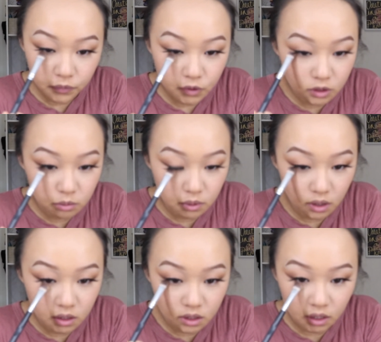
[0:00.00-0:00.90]
Just
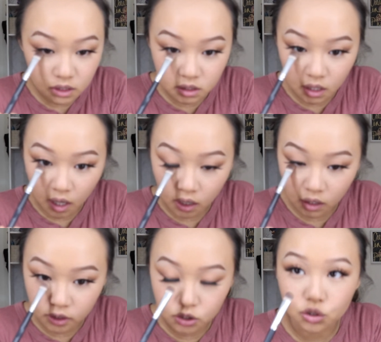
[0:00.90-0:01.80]
because it's not
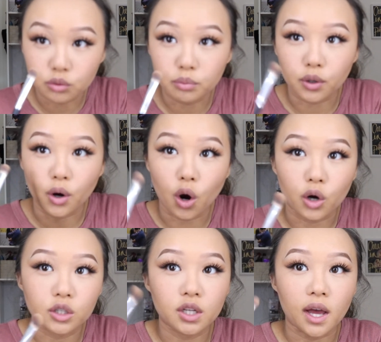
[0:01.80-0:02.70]
like super
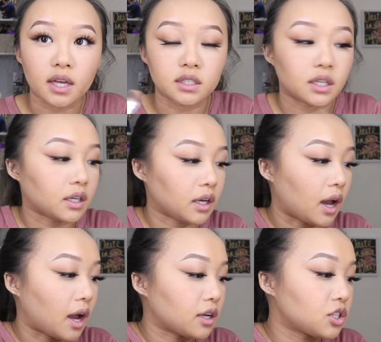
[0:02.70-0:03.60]
harsh as like
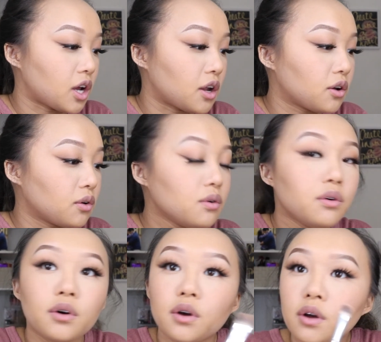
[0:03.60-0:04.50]
an eyeshadow,
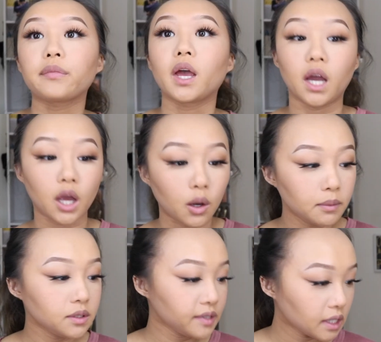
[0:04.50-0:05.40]
I
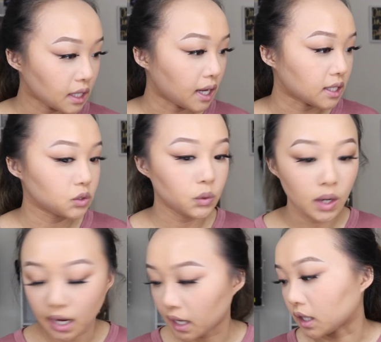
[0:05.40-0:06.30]
almost forgot to
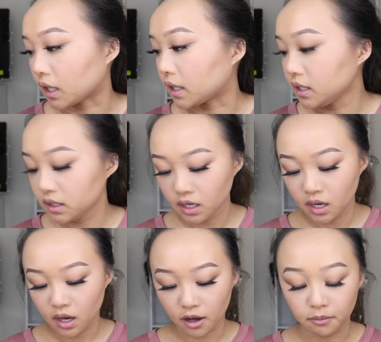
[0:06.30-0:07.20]
highlight.
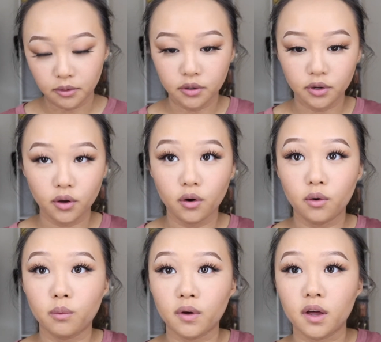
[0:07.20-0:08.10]
I'm gonna
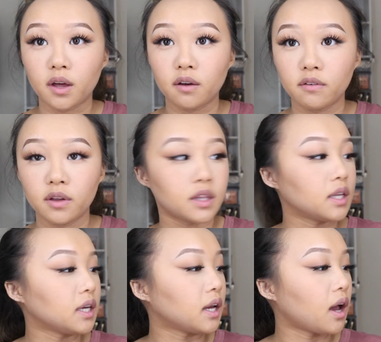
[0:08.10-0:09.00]
go with
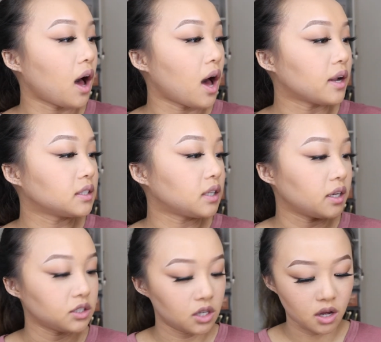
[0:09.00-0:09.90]
the
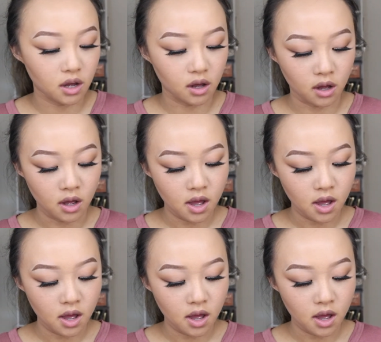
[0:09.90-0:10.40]
Anastasia